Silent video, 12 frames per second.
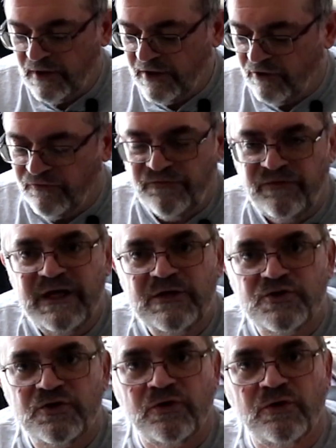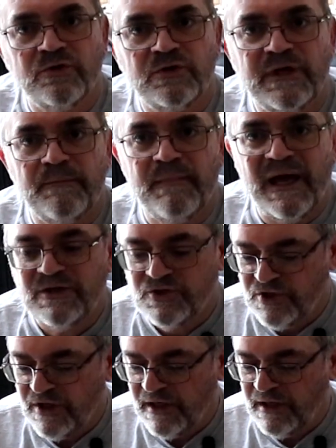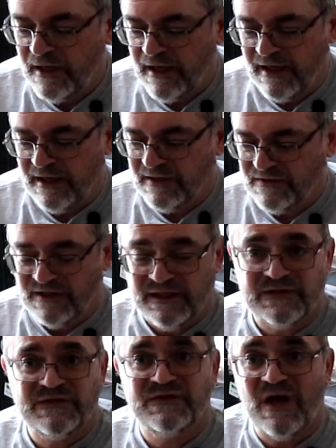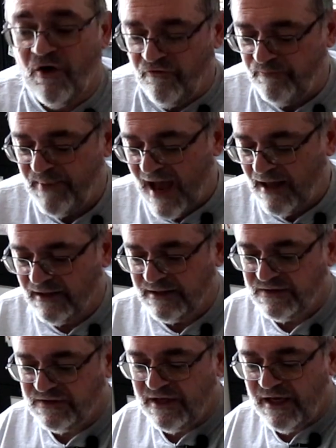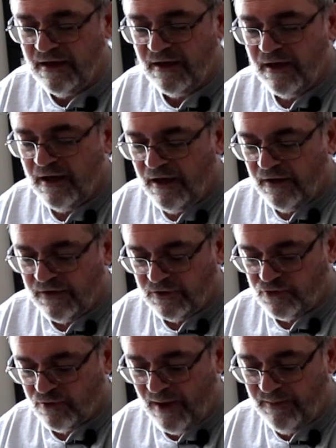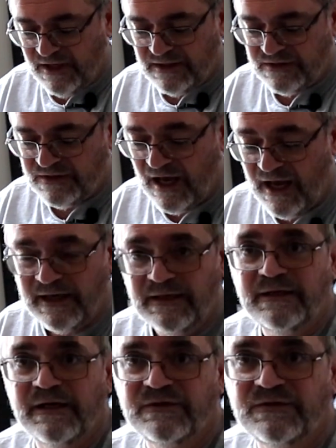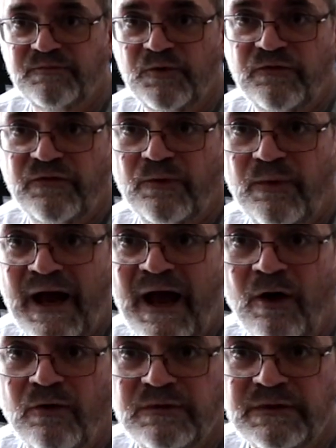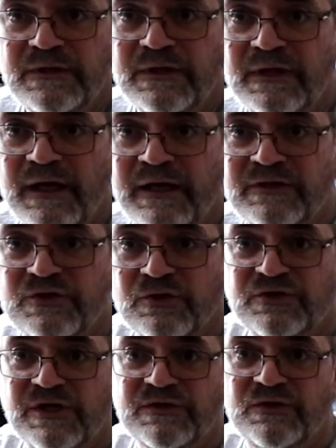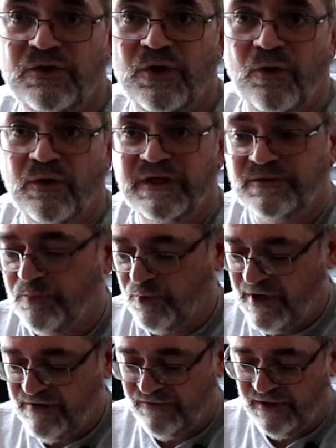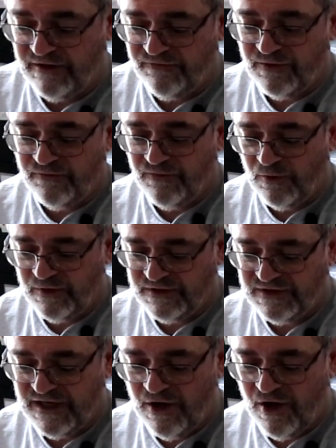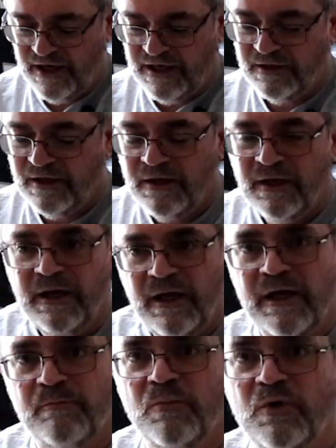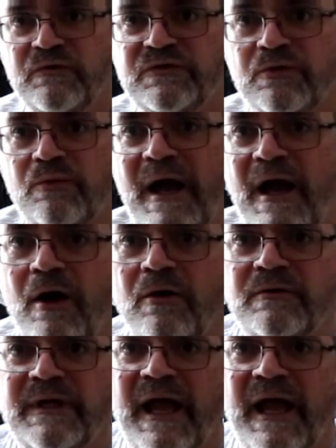little feature to mention is it's self-balancing. The drum inside does move around, as you'll just notice briefly if you're focusing on it. It moves around